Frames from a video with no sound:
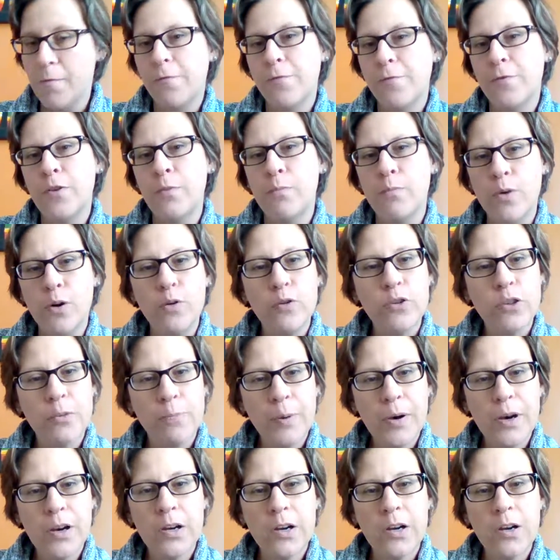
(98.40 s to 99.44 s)
the most
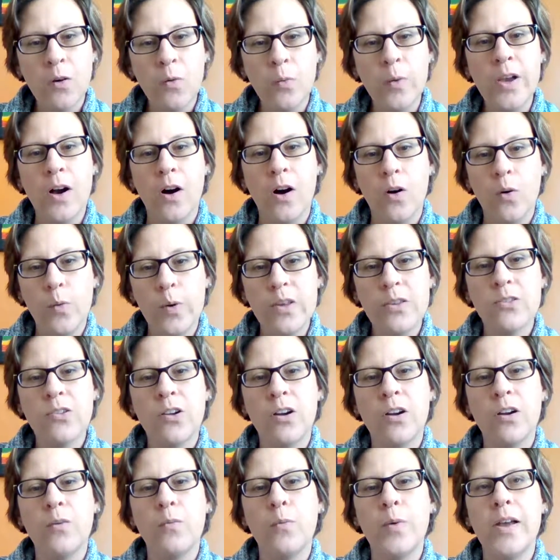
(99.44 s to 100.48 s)
part, we always
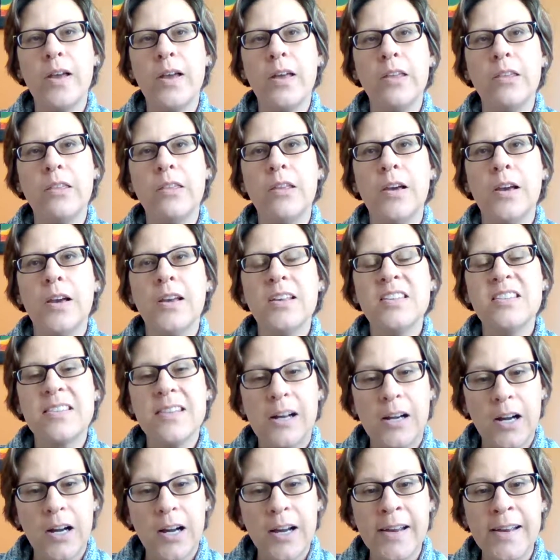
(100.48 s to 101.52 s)
start with
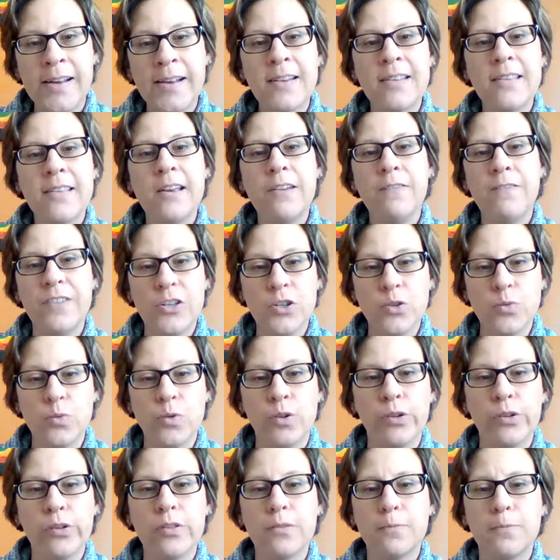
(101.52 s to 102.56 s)
signs and
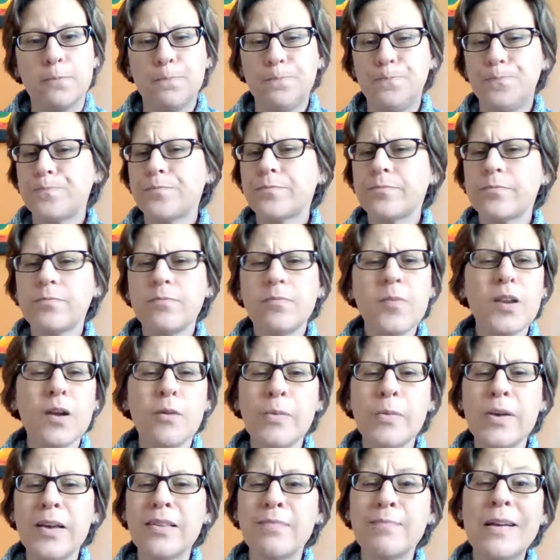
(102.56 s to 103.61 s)
visuals,
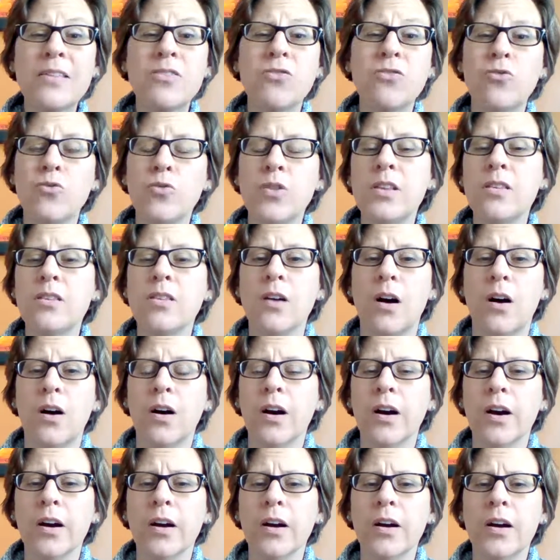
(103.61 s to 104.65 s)
because my students
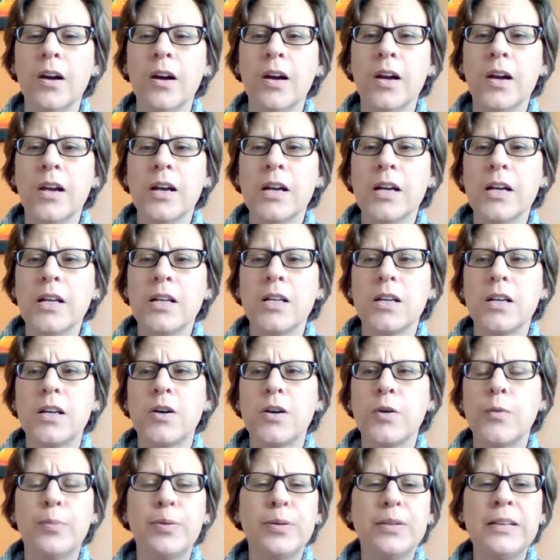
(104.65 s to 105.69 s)
are
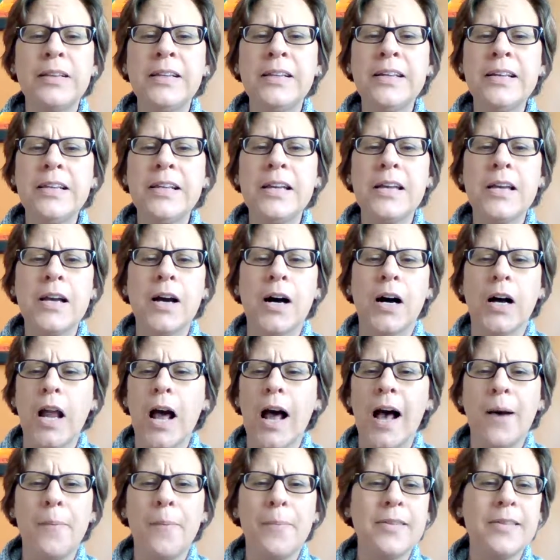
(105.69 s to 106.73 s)
completely on
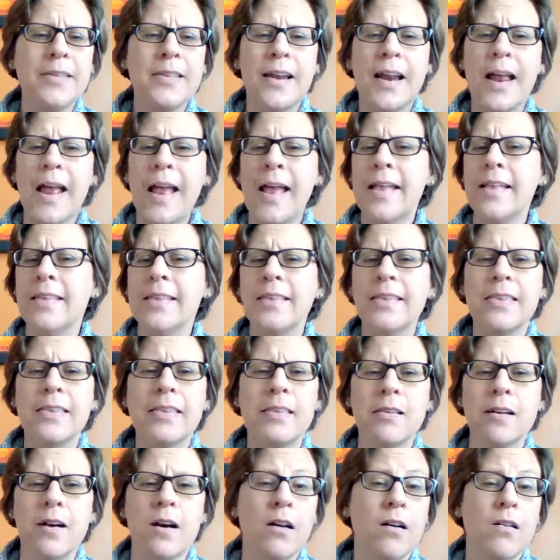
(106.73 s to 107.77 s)
opposite ends
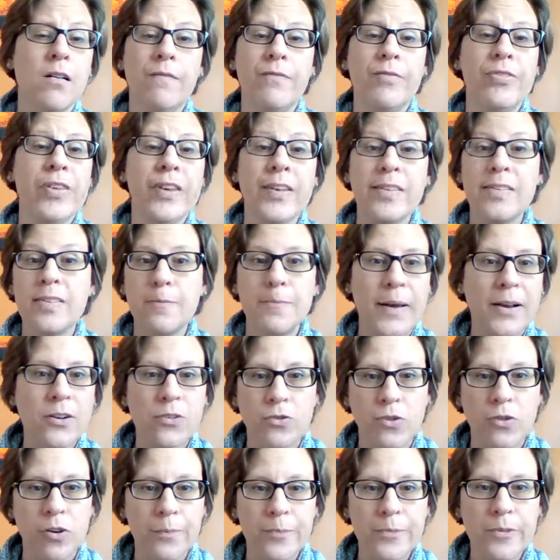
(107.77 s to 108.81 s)
of the
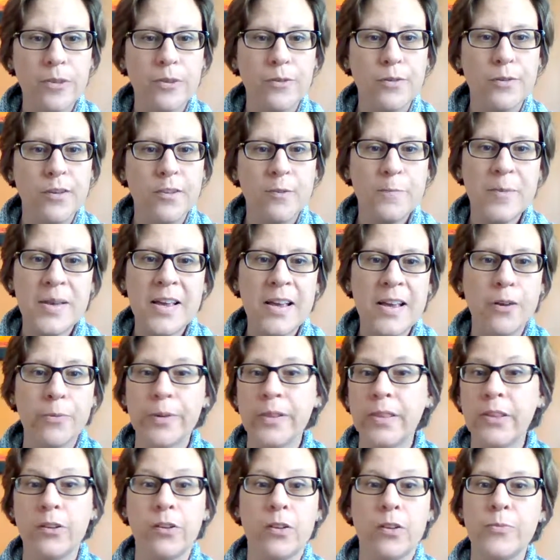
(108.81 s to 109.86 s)
spectrum, so to speak,
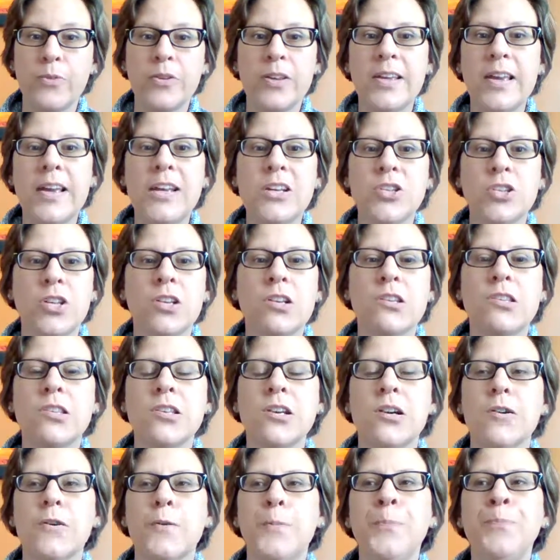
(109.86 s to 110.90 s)
with their communication.
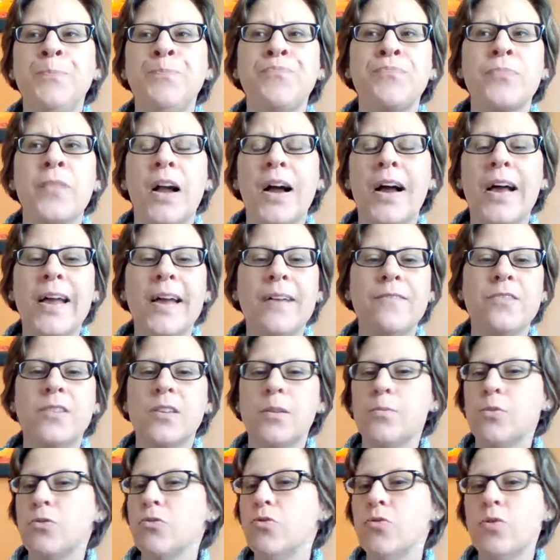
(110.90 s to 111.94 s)
So I have
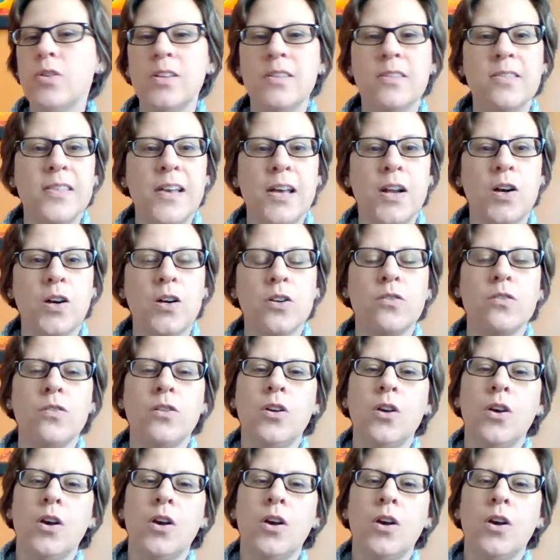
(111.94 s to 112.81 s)
some students that are